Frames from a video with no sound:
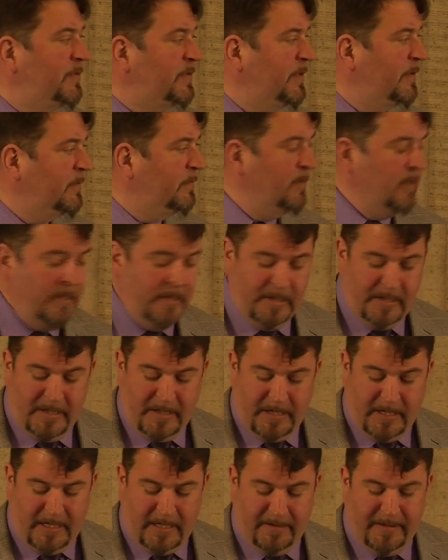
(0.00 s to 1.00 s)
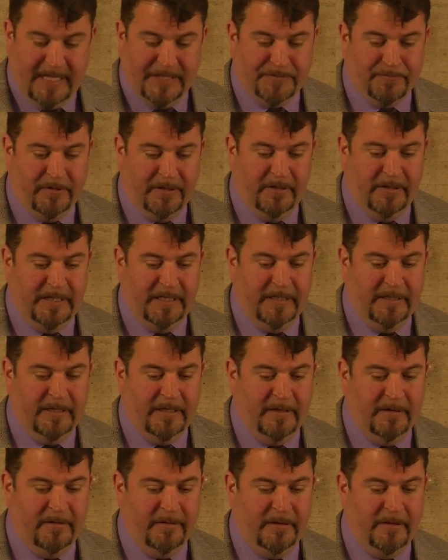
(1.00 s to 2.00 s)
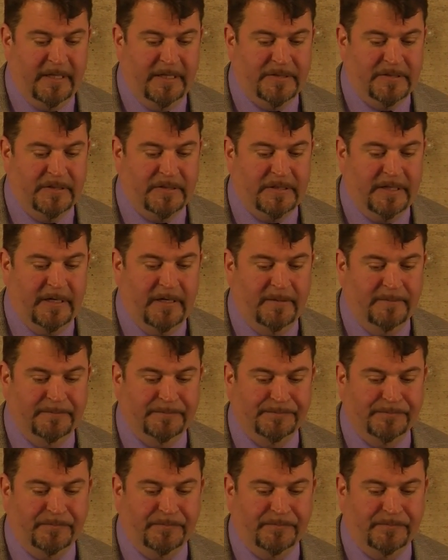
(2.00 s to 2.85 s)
So that's one of the things that's there.